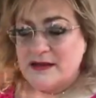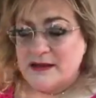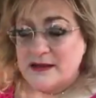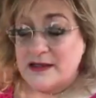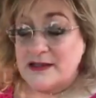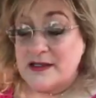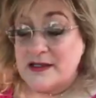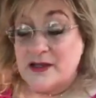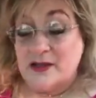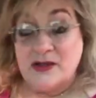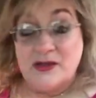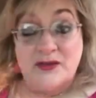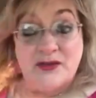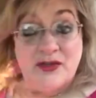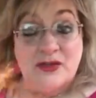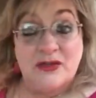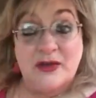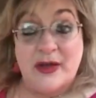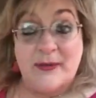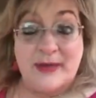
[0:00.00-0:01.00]
they tell you
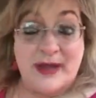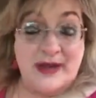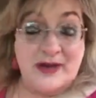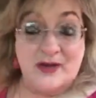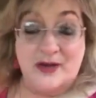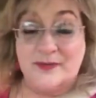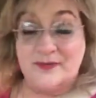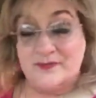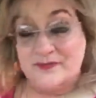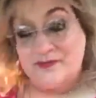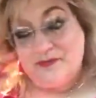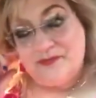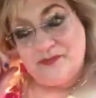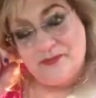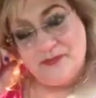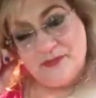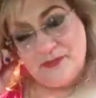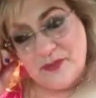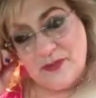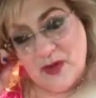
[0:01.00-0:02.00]
to cut back on,
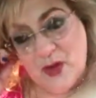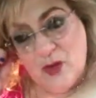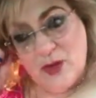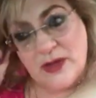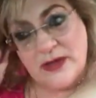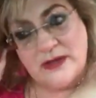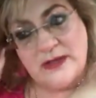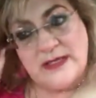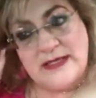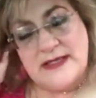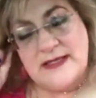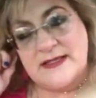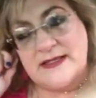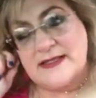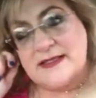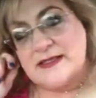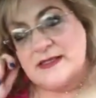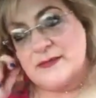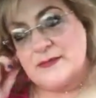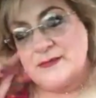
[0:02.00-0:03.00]
or at
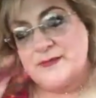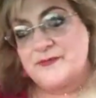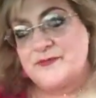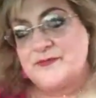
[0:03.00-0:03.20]
least